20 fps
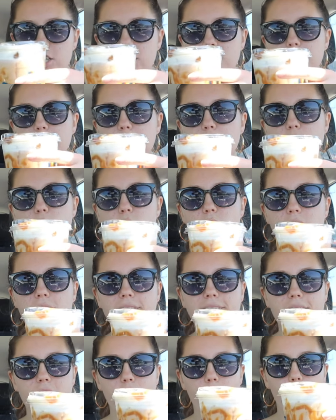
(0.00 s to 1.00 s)
She's
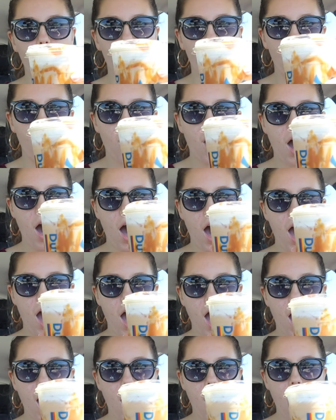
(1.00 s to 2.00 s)
beautiful.
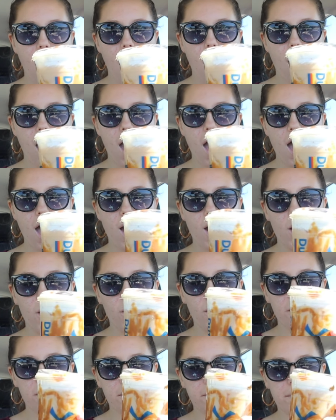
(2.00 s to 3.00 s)

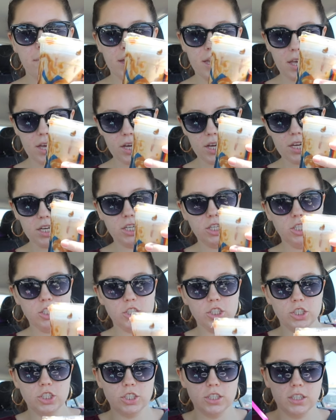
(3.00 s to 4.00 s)
Oh my
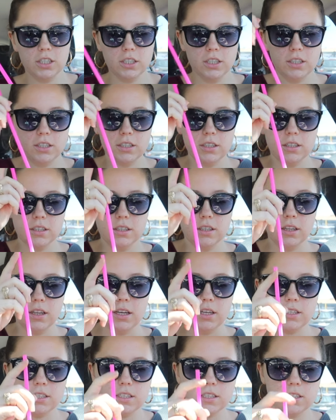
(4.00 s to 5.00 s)
gosh.
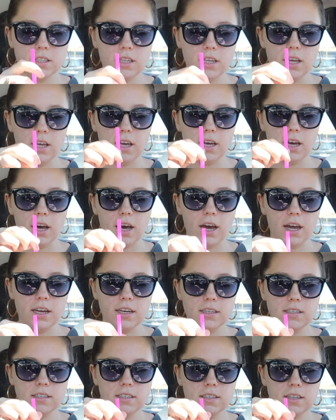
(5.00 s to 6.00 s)
This is the
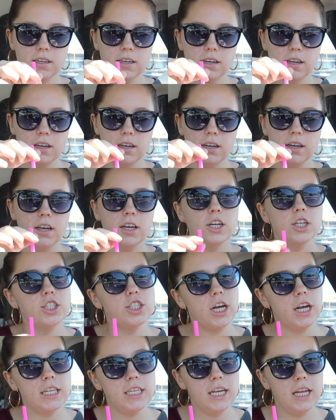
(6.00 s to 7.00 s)
iced
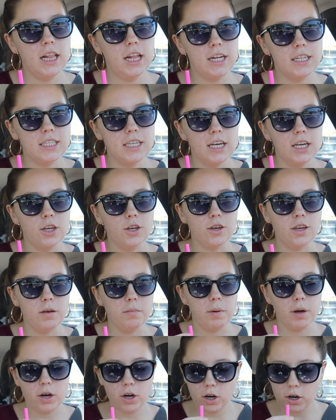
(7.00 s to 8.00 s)
chai tea latte cookie
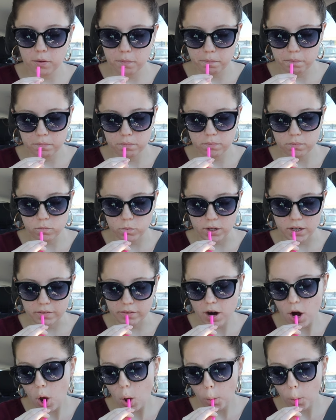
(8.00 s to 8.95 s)
butter. Whatever.